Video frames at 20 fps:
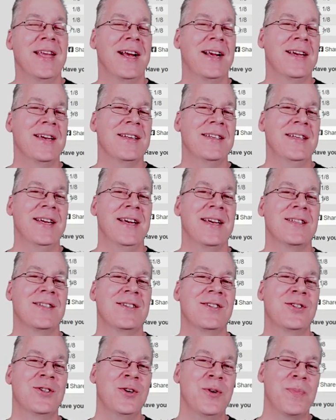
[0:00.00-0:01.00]
that contains
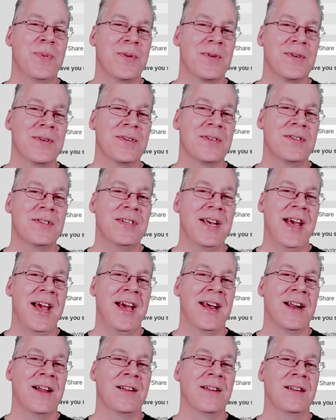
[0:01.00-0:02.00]
supers
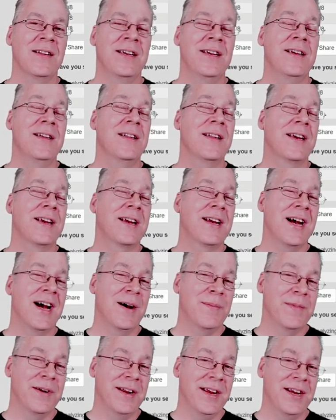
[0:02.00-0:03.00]
and allelic
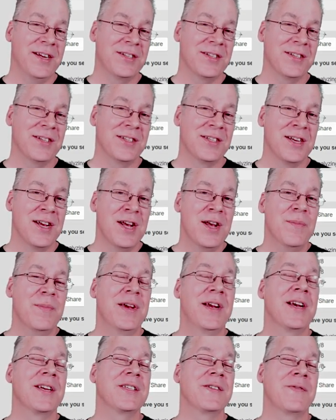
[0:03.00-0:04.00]
combinations,
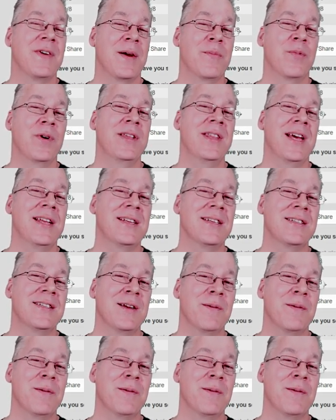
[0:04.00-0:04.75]
because if I breed that to